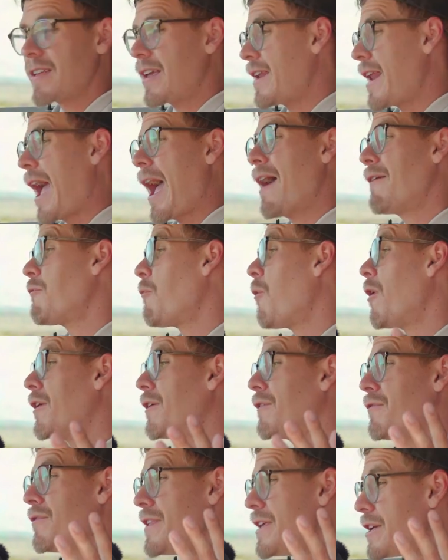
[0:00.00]
and have one
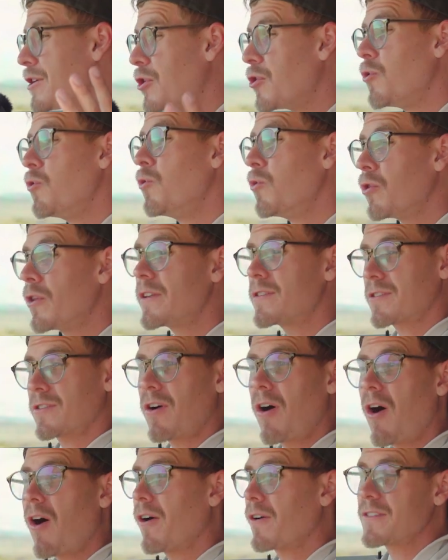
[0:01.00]
of the coolest
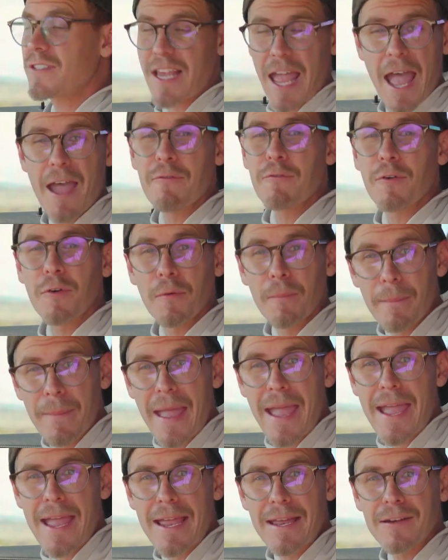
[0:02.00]
cars ever
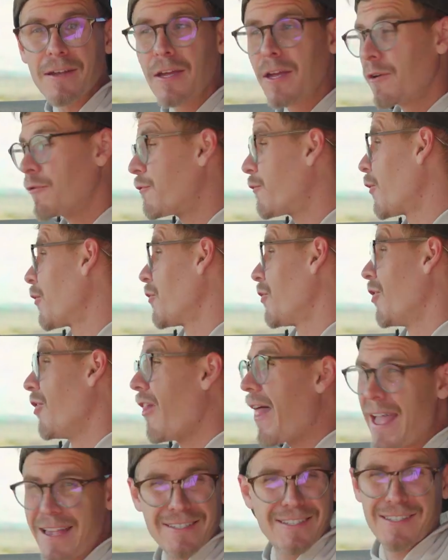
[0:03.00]
made for
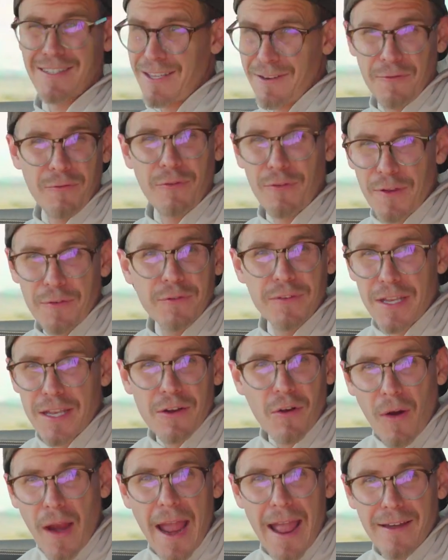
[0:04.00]
less than 50
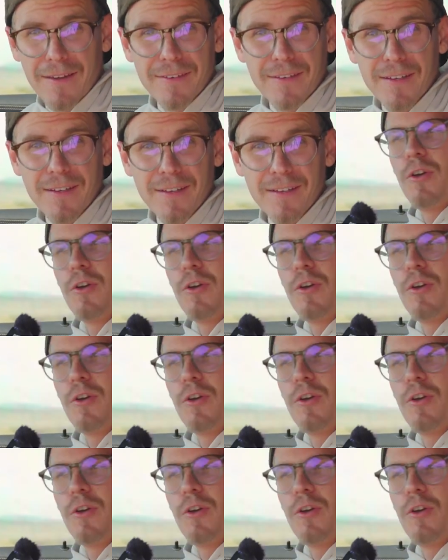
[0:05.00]
grand.